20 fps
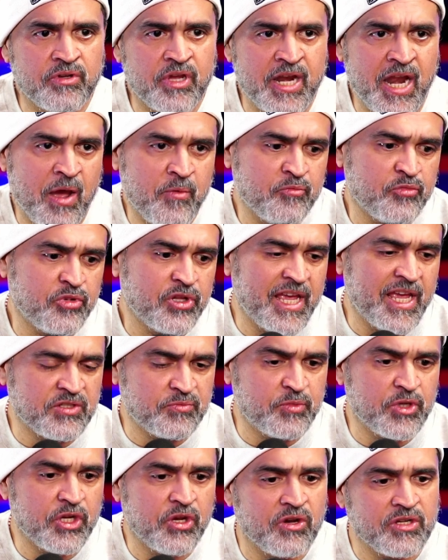And I'm
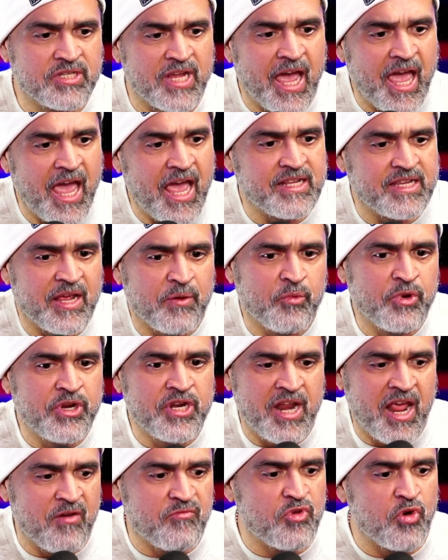blessed because I had that. We
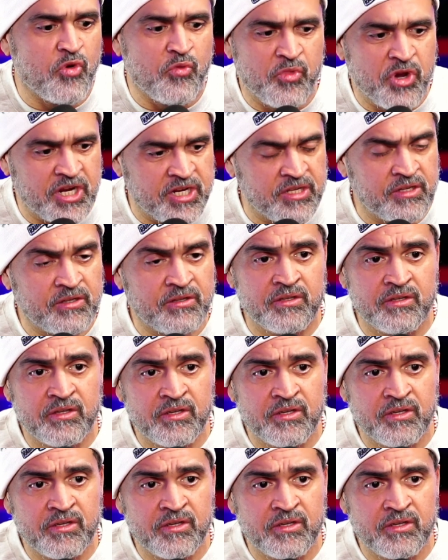didn't have no money.